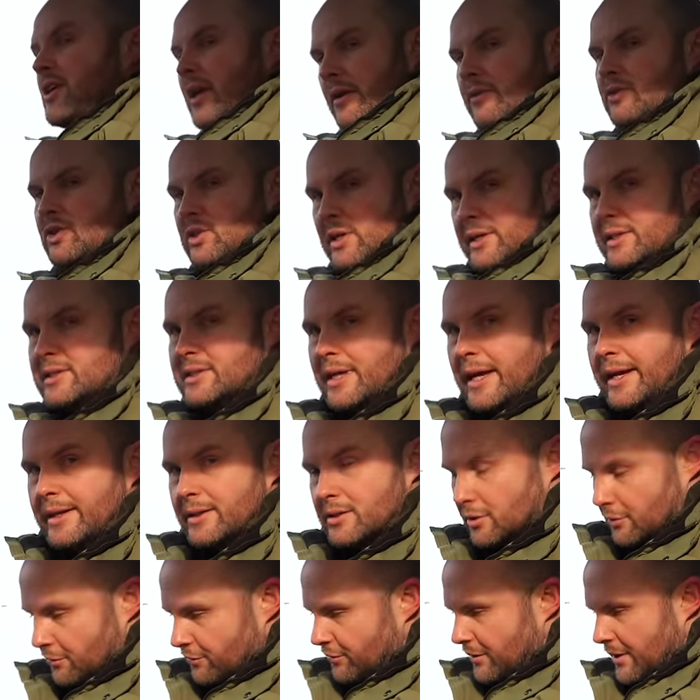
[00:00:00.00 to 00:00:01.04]
gives you a
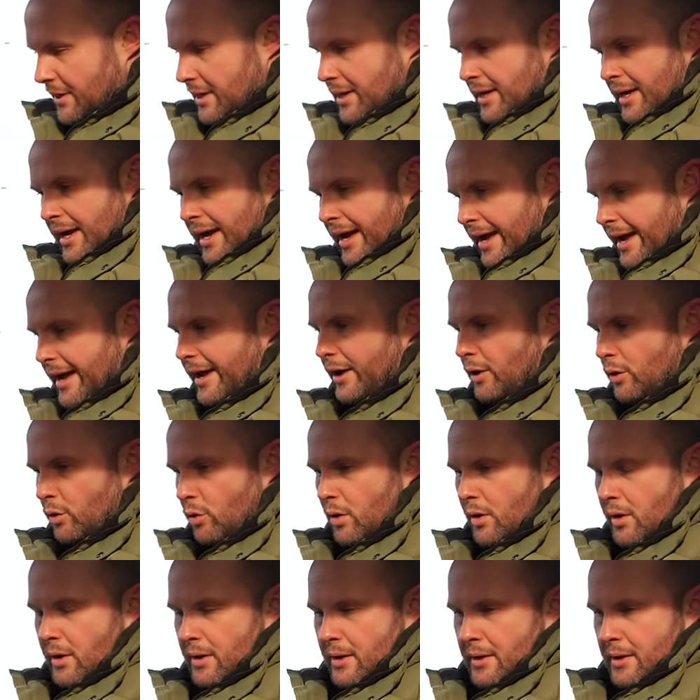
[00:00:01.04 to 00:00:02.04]
sense of how